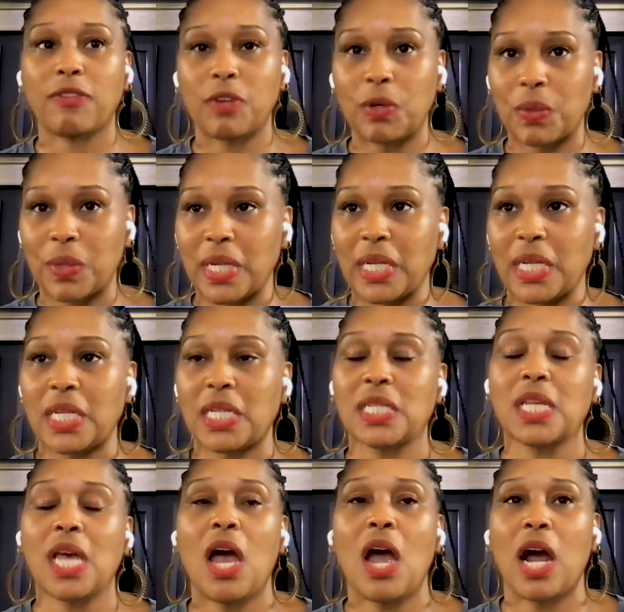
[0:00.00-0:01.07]
olive
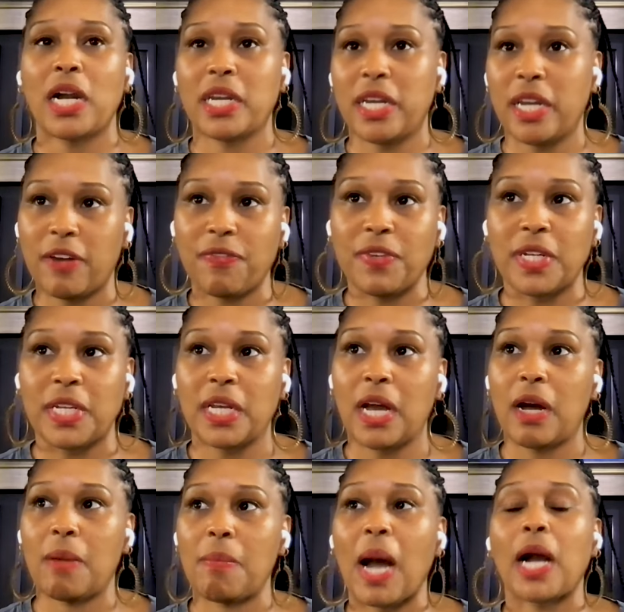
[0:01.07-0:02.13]
greens are
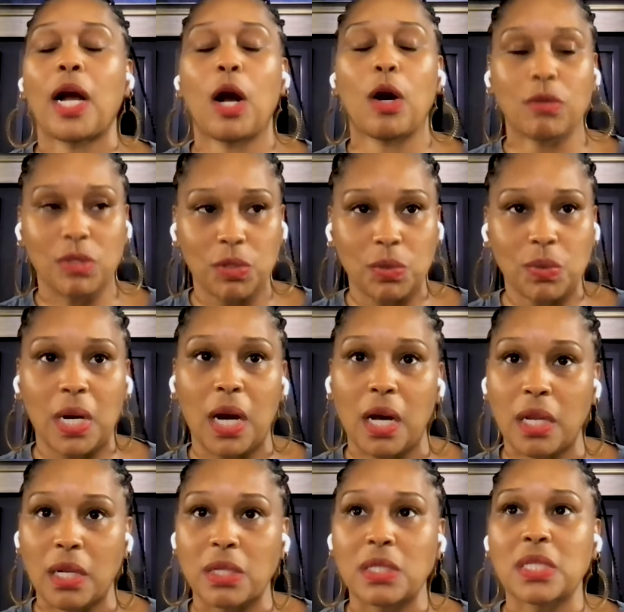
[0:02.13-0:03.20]
definitely uh, my go-to
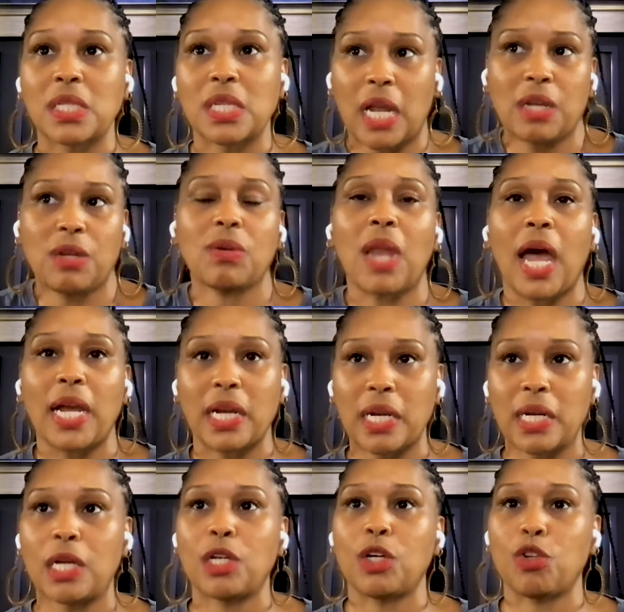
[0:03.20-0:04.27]
colors. And I do
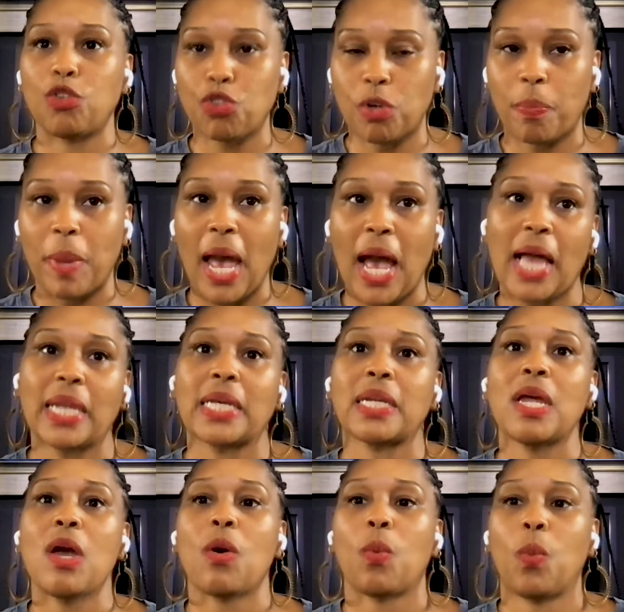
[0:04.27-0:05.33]
like a neutral
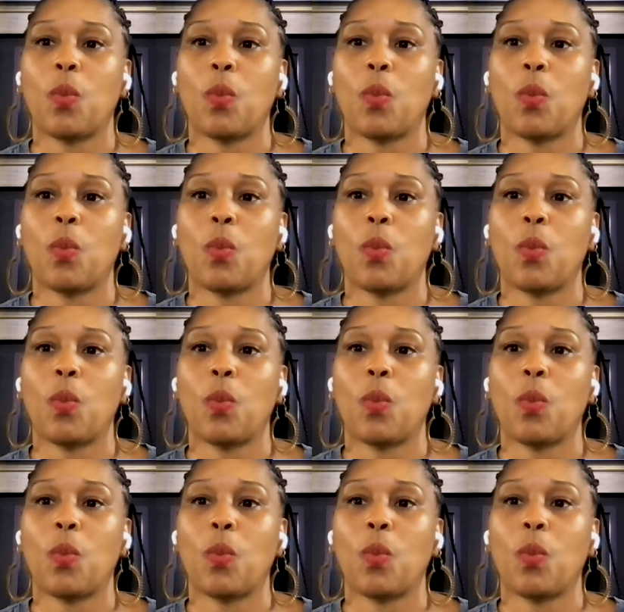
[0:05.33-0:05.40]
palette